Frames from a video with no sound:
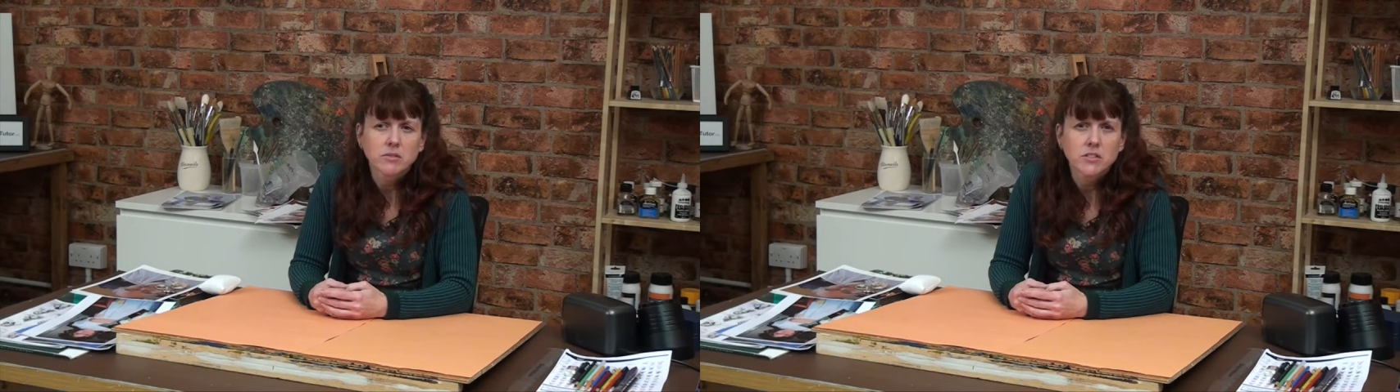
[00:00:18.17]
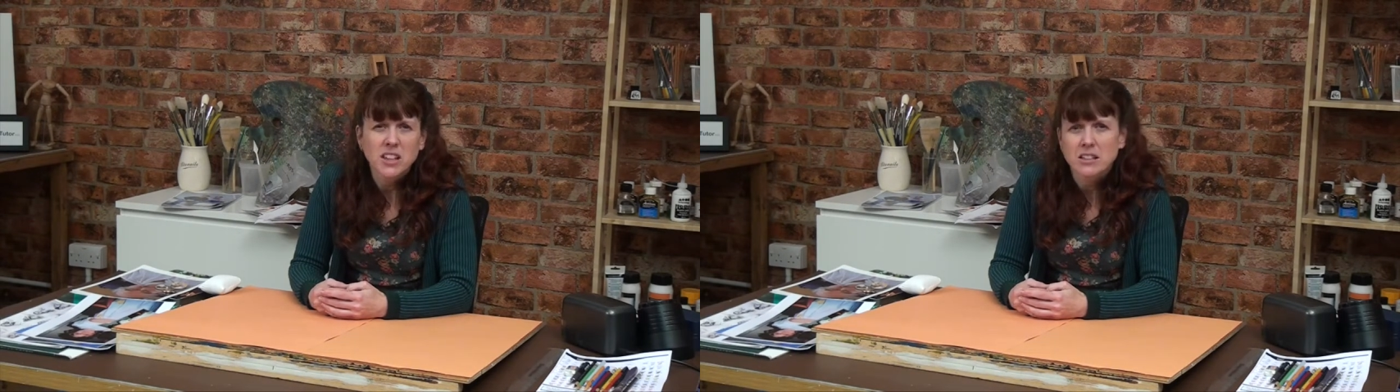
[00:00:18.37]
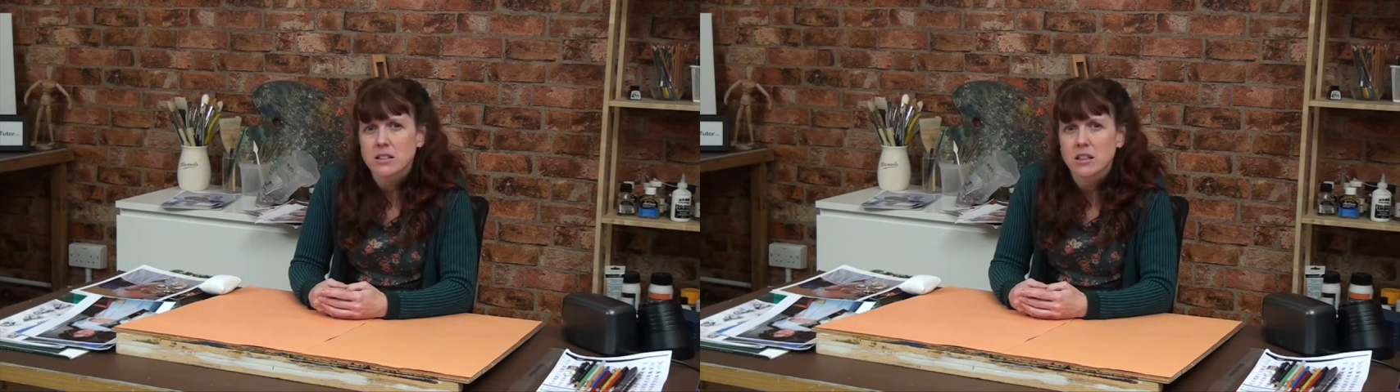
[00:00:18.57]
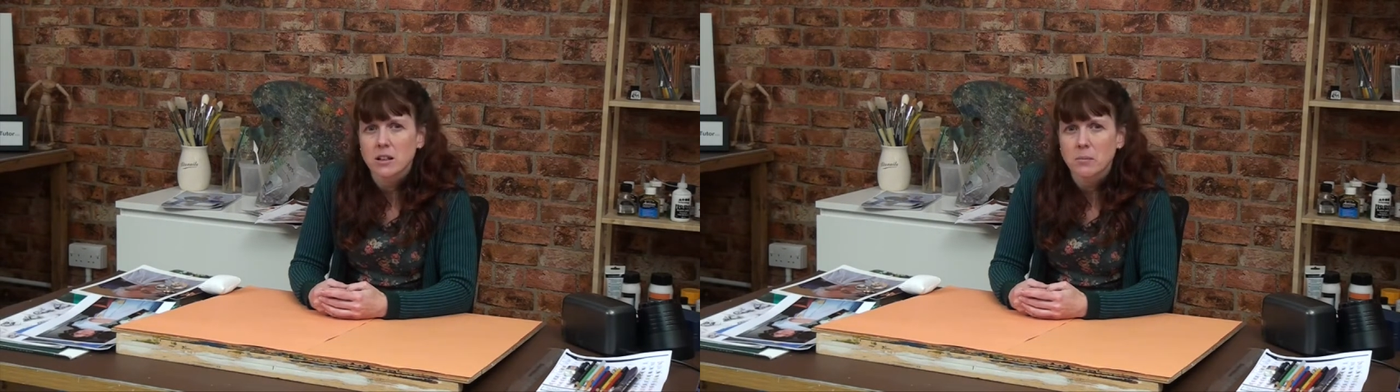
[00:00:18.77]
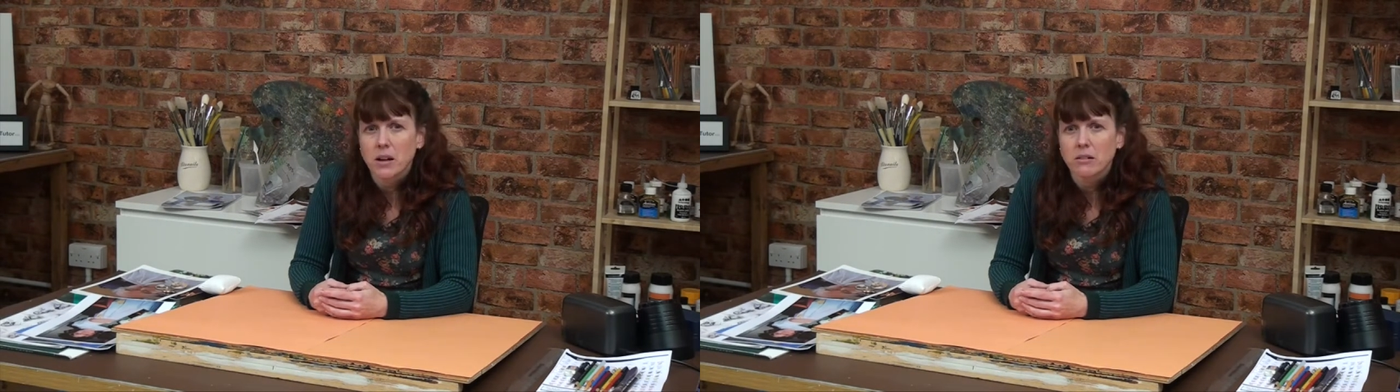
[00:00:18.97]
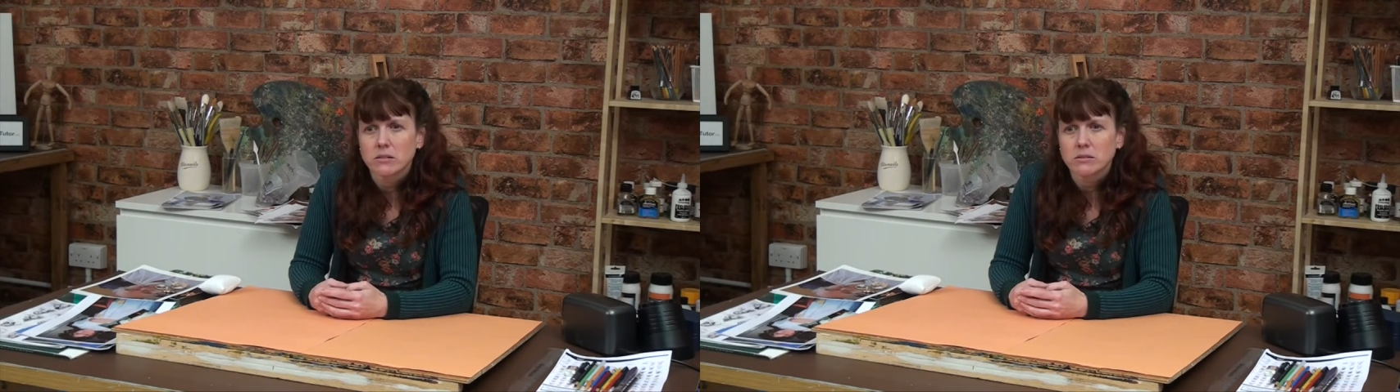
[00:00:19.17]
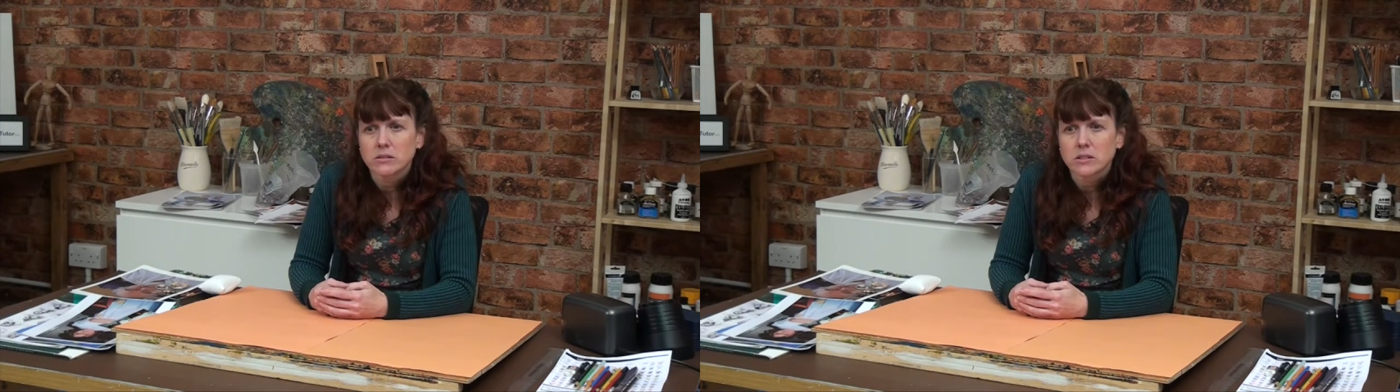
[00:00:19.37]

Things to think about